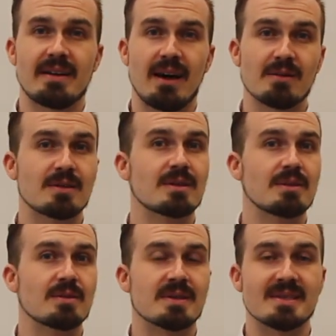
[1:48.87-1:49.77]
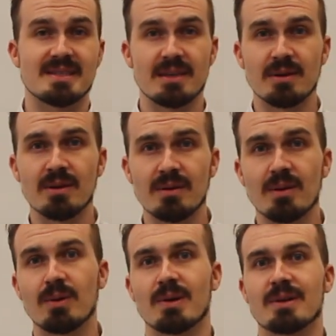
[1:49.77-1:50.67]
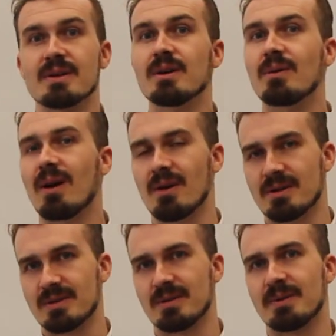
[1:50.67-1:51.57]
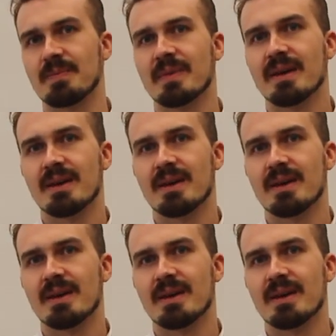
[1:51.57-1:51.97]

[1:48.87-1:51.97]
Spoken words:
how to use zero or no article,